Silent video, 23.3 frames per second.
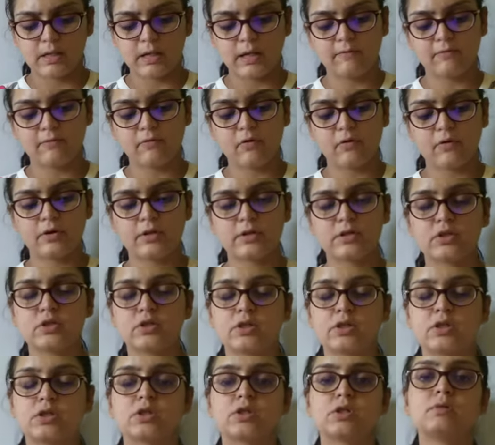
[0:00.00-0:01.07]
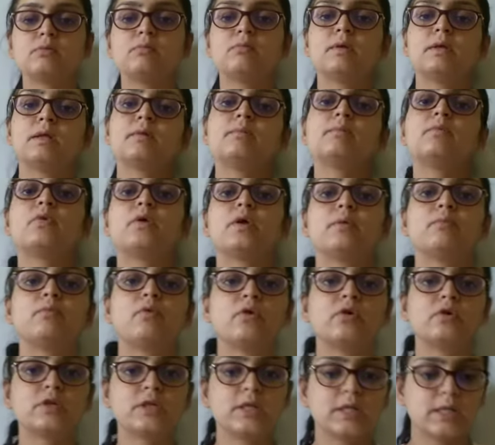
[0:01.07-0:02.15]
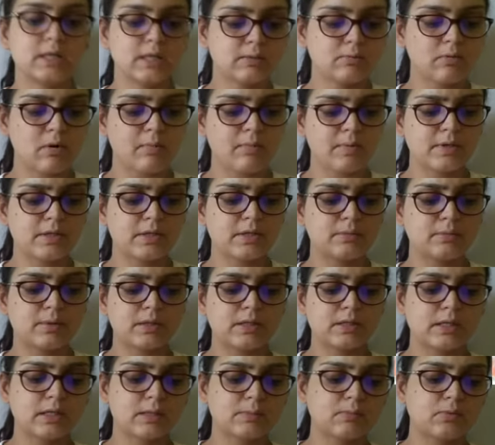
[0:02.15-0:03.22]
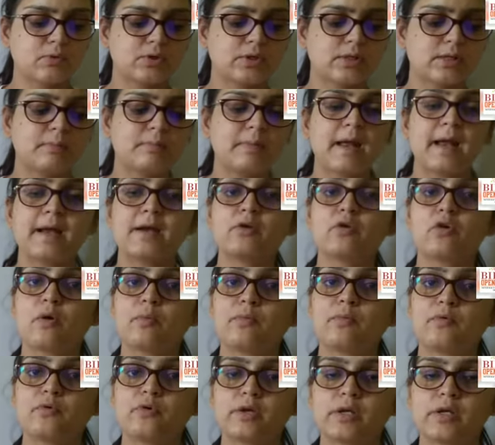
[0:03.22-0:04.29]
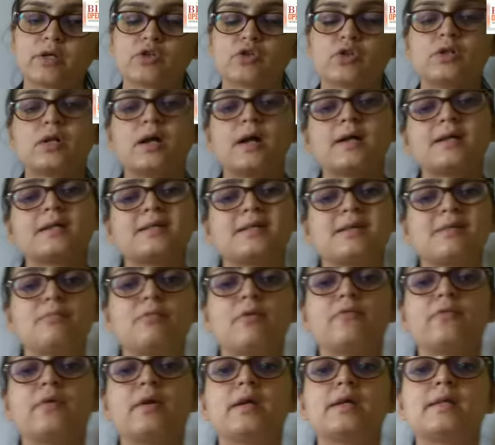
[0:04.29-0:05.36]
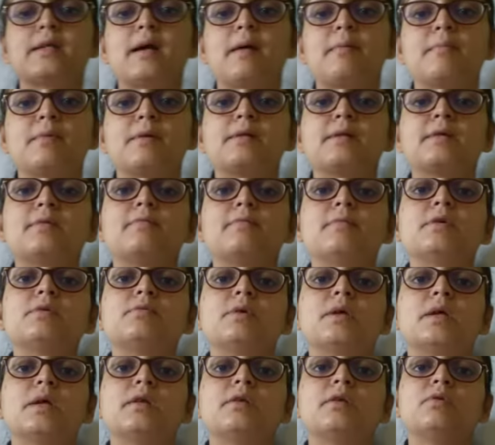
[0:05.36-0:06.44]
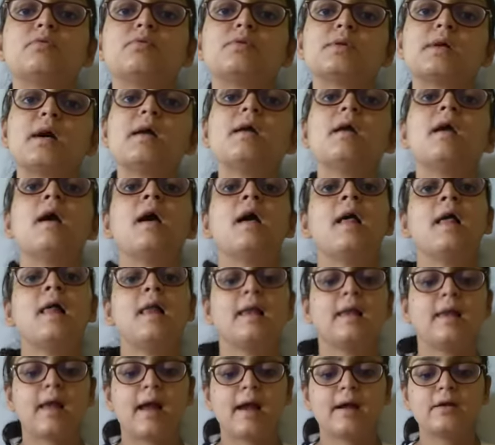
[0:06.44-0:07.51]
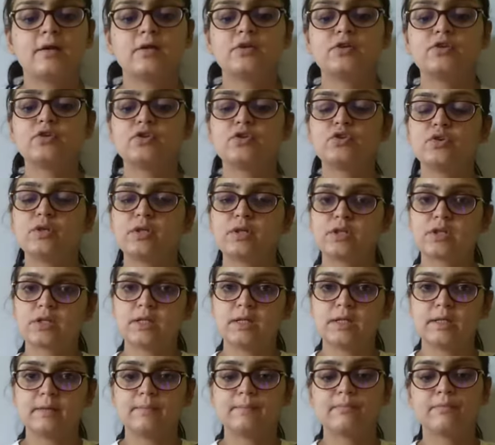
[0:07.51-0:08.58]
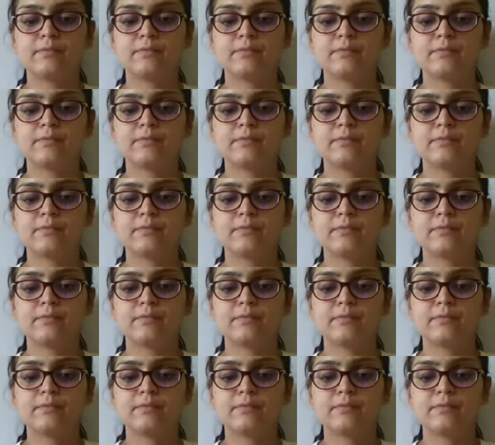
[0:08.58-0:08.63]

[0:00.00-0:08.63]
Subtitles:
Afforestation, growing more trees, proper sewage disposal, plant crop rotation are some of the examples in which we can use our land judicially.